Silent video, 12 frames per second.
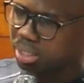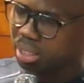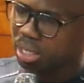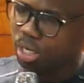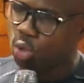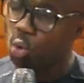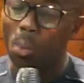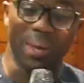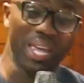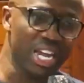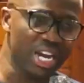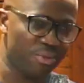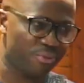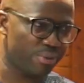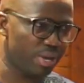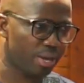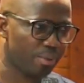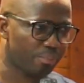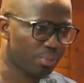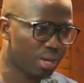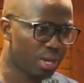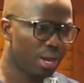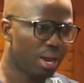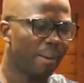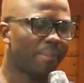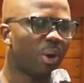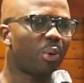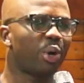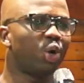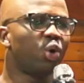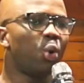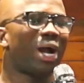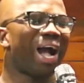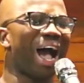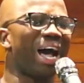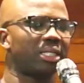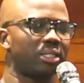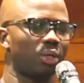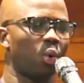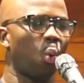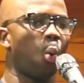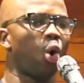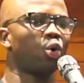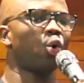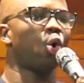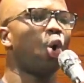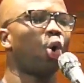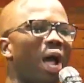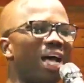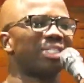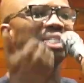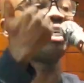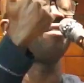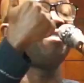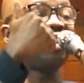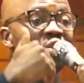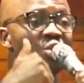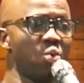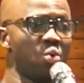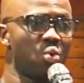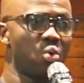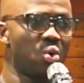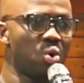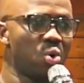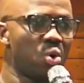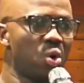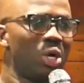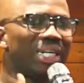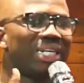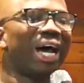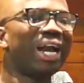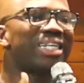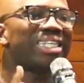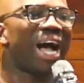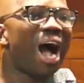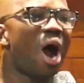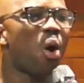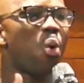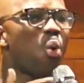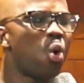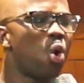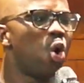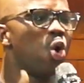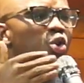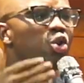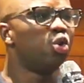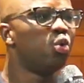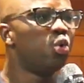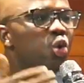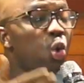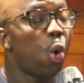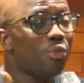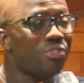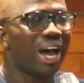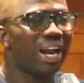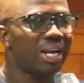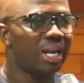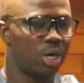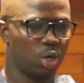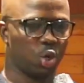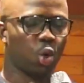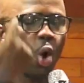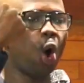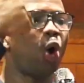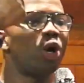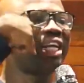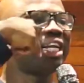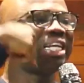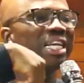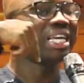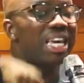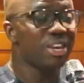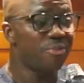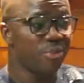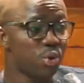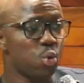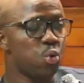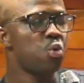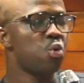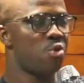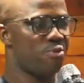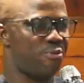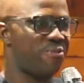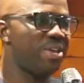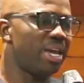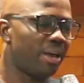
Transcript: you will be in fear. But when you look at what God has given you, that is how you know that God didn't give you fear.